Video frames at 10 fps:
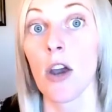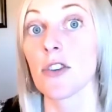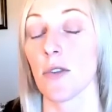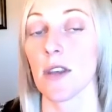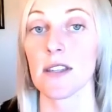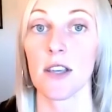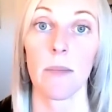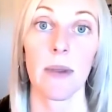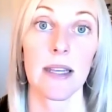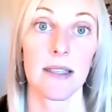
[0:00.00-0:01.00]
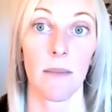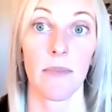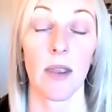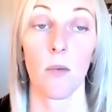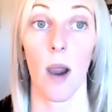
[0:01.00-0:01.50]
So this could be
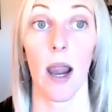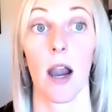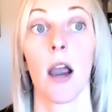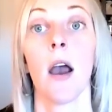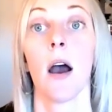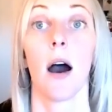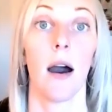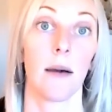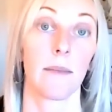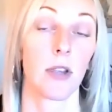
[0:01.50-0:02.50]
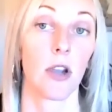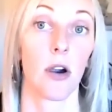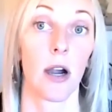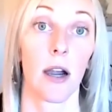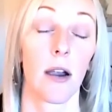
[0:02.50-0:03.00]
something where
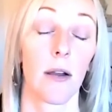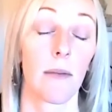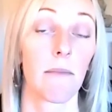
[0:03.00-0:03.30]
your